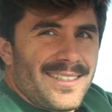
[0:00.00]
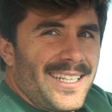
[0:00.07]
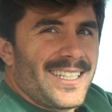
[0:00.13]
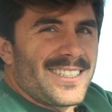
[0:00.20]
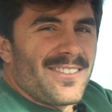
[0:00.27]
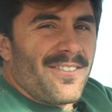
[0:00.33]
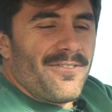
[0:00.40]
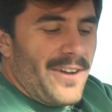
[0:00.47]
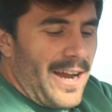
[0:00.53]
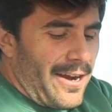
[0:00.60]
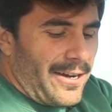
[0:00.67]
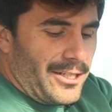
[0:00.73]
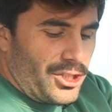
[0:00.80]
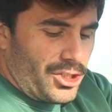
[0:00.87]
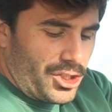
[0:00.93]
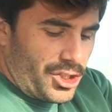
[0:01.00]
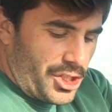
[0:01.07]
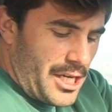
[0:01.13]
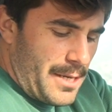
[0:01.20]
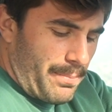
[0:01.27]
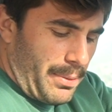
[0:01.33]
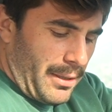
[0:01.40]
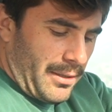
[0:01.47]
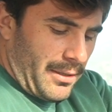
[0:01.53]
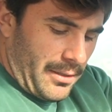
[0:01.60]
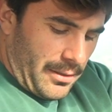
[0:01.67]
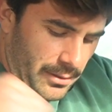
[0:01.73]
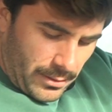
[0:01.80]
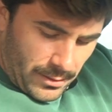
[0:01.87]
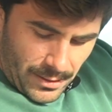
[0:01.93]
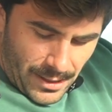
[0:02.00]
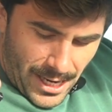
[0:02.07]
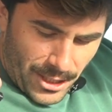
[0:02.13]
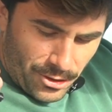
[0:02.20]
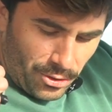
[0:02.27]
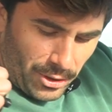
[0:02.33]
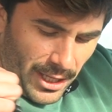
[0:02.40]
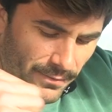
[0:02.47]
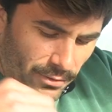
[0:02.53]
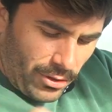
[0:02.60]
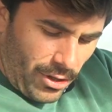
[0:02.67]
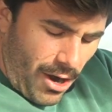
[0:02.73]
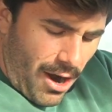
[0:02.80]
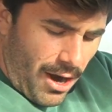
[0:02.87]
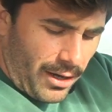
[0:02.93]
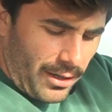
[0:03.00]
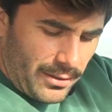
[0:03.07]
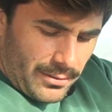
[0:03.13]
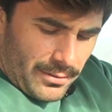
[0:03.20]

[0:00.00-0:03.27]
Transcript: thing is a very cheap entry-level car.